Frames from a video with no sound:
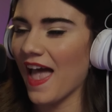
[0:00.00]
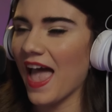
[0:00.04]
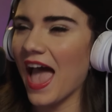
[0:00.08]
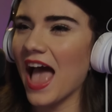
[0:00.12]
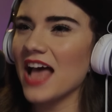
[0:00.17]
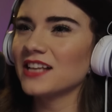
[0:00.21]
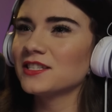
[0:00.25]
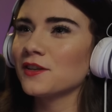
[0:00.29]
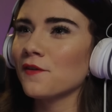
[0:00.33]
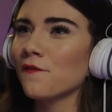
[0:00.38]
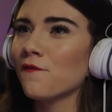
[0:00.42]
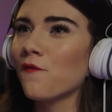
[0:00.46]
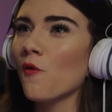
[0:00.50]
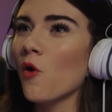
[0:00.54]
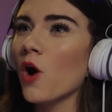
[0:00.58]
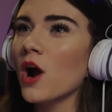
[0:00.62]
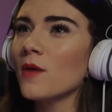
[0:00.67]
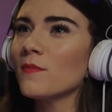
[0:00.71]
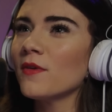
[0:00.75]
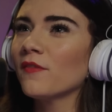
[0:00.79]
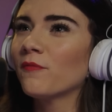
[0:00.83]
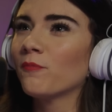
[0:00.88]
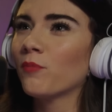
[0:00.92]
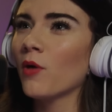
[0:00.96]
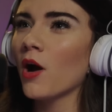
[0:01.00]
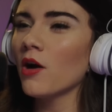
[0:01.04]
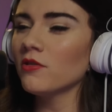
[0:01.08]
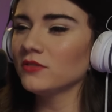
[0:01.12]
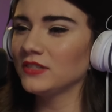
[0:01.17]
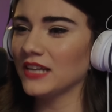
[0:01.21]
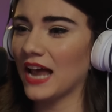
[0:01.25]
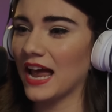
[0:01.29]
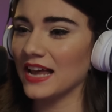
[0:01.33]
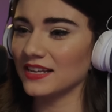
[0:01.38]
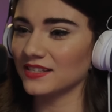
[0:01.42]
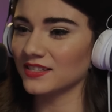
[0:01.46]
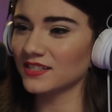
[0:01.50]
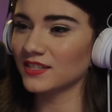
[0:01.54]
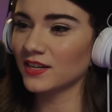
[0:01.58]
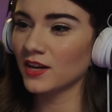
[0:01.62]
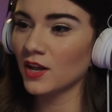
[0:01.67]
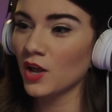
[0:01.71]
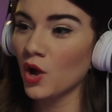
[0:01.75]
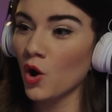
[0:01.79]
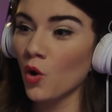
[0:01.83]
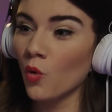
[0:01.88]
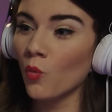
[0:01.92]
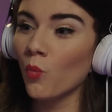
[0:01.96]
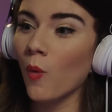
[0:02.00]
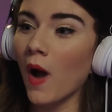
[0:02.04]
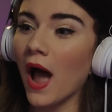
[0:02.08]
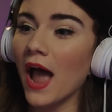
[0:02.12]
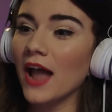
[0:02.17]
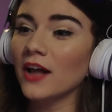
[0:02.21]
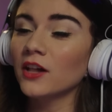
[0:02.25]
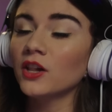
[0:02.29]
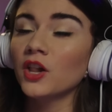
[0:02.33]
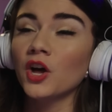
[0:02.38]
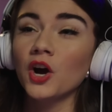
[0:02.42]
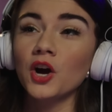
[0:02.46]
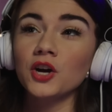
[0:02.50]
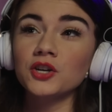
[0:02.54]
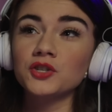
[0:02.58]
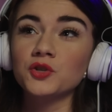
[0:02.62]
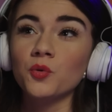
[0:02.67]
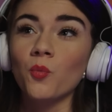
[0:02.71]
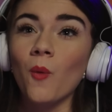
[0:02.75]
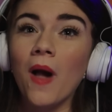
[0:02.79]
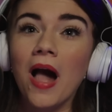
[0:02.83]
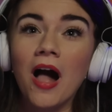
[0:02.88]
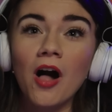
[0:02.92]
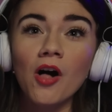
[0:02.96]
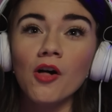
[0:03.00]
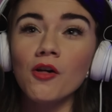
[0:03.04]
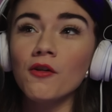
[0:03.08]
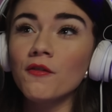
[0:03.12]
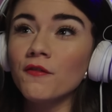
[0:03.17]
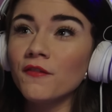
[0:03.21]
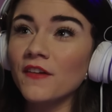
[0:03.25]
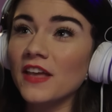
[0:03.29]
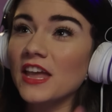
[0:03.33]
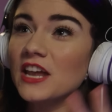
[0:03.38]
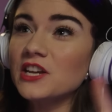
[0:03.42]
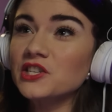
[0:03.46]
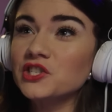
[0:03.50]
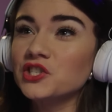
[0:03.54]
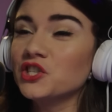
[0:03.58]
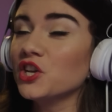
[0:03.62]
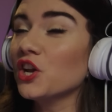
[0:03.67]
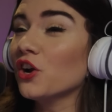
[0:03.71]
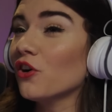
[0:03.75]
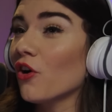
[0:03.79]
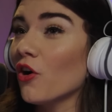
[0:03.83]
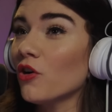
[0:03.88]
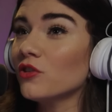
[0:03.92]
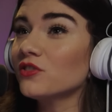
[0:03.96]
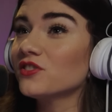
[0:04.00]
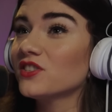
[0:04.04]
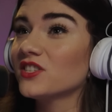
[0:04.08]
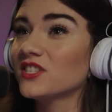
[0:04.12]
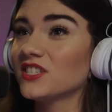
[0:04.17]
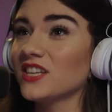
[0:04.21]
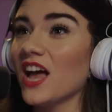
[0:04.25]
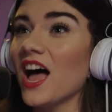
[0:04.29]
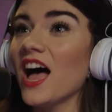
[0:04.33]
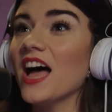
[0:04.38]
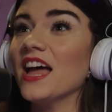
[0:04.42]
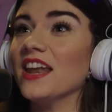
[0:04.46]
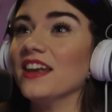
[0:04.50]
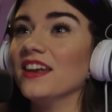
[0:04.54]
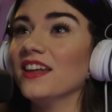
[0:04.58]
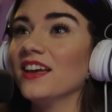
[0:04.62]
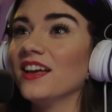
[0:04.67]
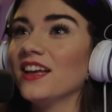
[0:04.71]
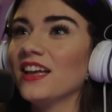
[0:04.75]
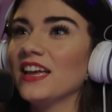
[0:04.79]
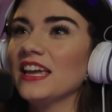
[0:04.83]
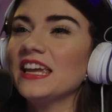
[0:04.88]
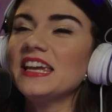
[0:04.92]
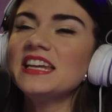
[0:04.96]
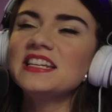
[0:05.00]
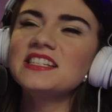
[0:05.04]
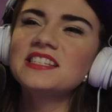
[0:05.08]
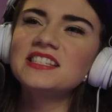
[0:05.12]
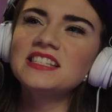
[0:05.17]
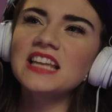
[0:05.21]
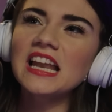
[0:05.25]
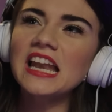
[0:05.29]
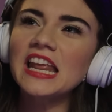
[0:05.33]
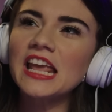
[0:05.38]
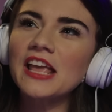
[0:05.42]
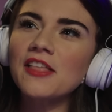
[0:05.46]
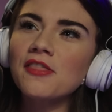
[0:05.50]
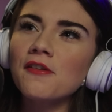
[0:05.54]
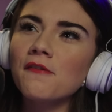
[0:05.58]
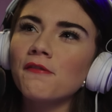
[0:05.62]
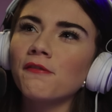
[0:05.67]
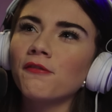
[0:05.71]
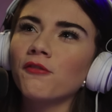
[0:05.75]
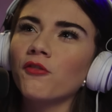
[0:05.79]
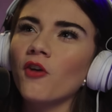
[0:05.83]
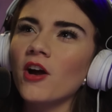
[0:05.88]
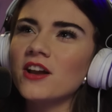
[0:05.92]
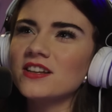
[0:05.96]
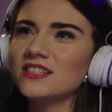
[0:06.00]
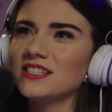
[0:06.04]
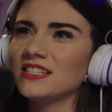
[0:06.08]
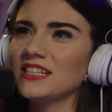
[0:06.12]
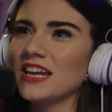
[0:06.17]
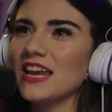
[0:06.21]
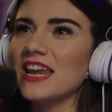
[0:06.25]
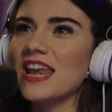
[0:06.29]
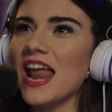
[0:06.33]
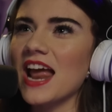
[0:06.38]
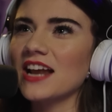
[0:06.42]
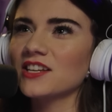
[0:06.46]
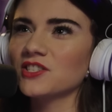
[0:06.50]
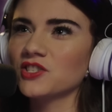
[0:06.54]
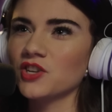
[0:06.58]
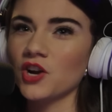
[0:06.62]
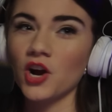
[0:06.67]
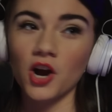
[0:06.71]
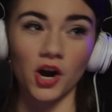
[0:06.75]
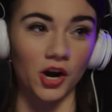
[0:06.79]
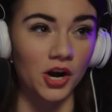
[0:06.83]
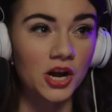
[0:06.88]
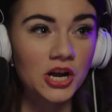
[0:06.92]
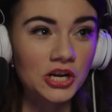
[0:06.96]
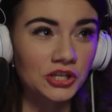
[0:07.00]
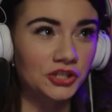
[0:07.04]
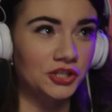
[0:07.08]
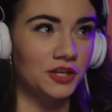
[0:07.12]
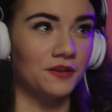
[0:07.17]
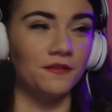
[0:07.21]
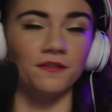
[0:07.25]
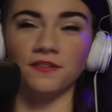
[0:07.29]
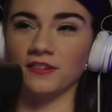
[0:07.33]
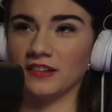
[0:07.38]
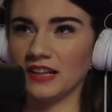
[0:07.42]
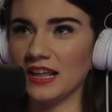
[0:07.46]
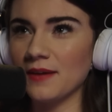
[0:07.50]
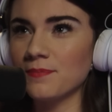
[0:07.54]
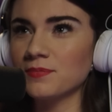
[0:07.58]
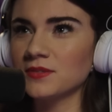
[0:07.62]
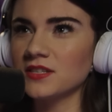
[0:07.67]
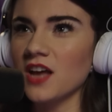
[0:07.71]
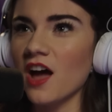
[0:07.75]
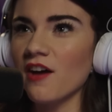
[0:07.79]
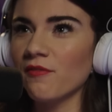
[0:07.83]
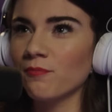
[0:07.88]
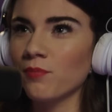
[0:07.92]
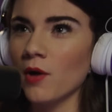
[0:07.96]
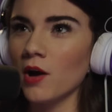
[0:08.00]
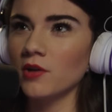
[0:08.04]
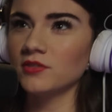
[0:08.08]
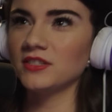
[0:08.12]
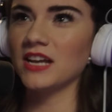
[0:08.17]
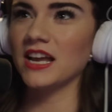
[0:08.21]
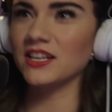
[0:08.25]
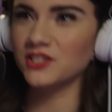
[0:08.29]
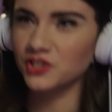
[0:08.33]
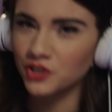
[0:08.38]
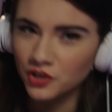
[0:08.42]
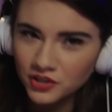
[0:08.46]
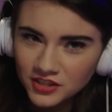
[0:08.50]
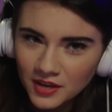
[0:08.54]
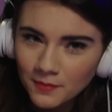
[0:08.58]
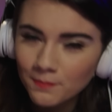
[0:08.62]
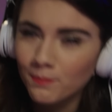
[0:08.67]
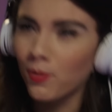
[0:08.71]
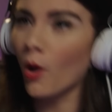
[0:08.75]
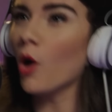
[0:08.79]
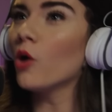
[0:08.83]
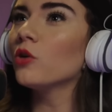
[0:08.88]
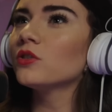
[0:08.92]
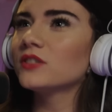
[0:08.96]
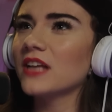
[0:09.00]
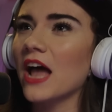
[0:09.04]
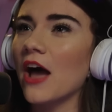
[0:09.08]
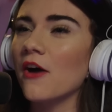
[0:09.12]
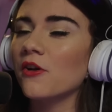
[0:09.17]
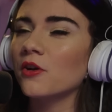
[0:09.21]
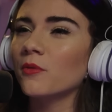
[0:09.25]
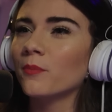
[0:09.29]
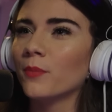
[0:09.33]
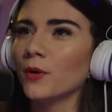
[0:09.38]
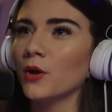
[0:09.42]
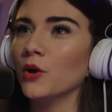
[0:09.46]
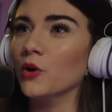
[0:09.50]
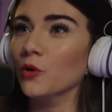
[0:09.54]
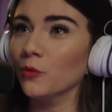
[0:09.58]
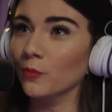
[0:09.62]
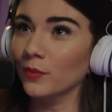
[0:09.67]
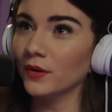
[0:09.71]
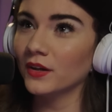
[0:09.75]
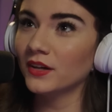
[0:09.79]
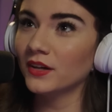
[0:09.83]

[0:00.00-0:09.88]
as a form of protest, while her 12-ish year old son is sitting in the front seat next to her. She flips off protesters and pulls out her boob.